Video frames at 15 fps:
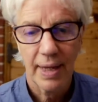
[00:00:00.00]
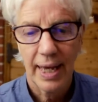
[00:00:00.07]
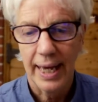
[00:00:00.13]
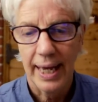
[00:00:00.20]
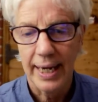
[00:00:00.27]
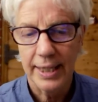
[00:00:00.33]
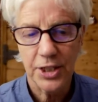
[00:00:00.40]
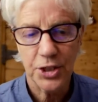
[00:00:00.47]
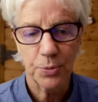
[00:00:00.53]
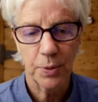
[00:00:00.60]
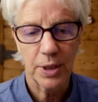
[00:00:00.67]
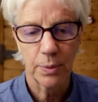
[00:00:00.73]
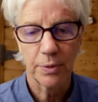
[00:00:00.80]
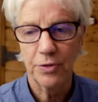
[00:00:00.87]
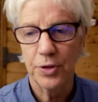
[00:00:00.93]
And I just want to
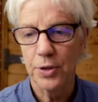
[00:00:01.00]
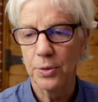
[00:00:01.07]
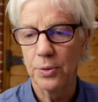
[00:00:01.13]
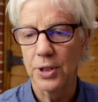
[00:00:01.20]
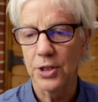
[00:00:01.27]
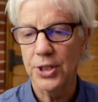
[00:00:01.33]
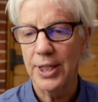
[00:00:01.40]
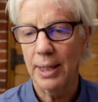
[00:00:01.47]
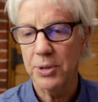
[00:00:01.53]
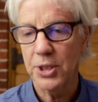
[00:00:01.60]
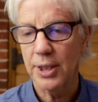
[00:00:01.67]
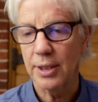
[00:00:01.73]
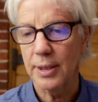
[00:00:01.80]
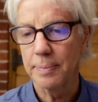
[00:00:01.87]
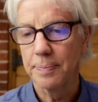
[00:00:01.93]
review the steps
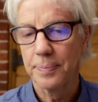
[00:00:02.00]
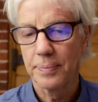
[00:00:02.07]
here